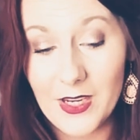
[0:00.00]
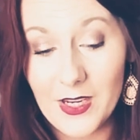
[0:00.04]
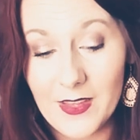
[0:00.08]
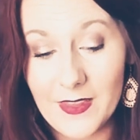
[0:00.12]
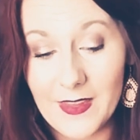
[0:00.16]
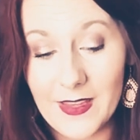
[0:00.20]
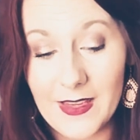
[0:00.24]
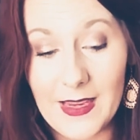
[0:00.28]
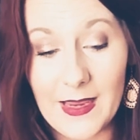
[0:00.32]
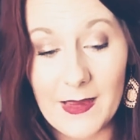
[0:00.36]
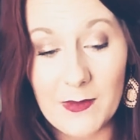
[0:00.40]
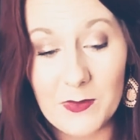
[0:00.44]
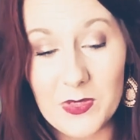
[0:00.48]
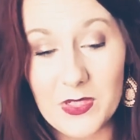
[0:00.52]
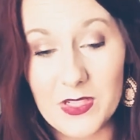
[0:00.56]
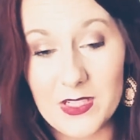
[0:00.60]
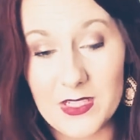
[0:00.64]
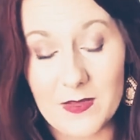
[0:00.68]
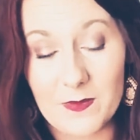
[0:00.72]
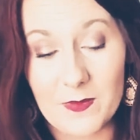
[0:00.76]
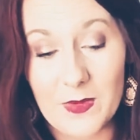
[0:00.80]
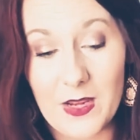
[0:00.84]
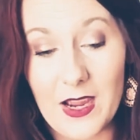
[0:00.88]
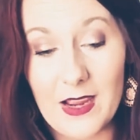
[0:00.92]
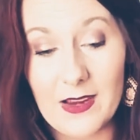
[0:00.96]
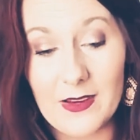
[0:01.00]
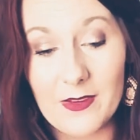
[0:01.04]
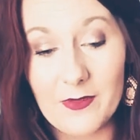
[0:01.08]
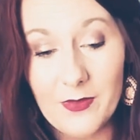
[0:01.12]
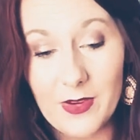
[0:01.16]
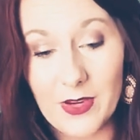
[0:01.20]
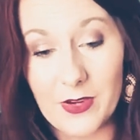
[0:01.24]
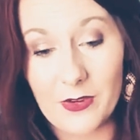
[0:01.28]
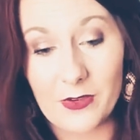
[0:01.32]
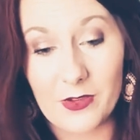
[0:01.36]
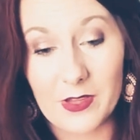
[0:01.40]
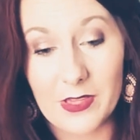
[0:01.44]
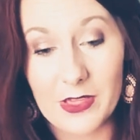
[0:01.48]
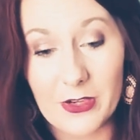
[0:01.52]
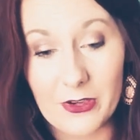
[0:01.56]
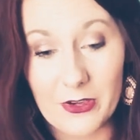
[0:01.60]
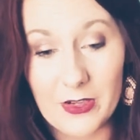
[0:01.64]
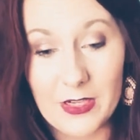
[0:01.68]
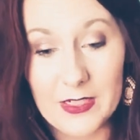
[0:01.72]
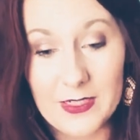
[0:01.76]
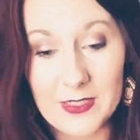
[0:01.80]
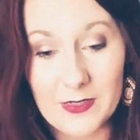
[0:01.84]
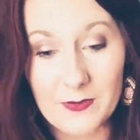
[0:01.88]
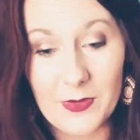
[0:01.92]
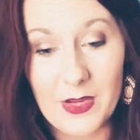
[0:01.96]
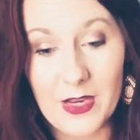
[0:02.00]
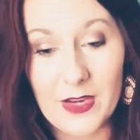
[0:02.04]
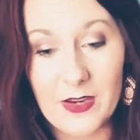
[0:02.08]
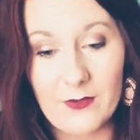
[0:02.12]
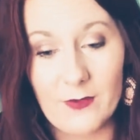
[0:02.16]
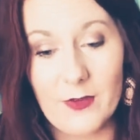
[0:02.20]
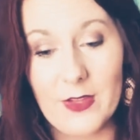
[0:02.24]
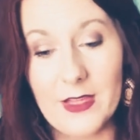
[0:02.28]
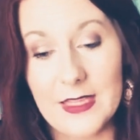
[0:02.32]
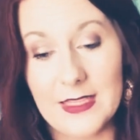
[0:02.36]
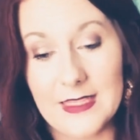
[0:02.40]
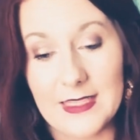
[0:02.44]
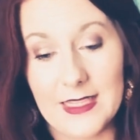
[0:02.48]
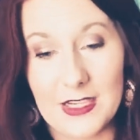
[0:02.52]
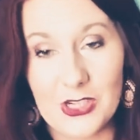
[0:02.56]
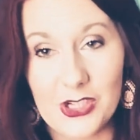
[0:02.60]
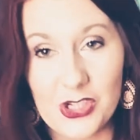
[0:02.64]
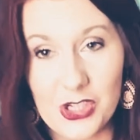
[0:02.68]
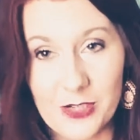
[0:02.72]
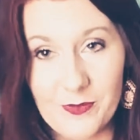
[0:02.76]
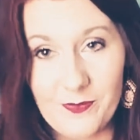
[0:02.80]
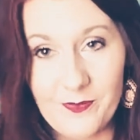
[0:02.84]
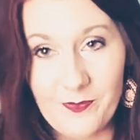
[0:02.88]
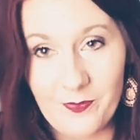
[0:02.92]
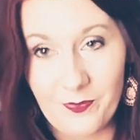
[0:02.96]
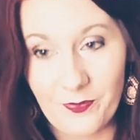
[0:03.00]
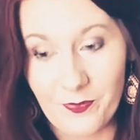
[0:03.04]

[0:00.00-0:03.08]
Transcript: They came to some kind of inner clarity, some kind of realization.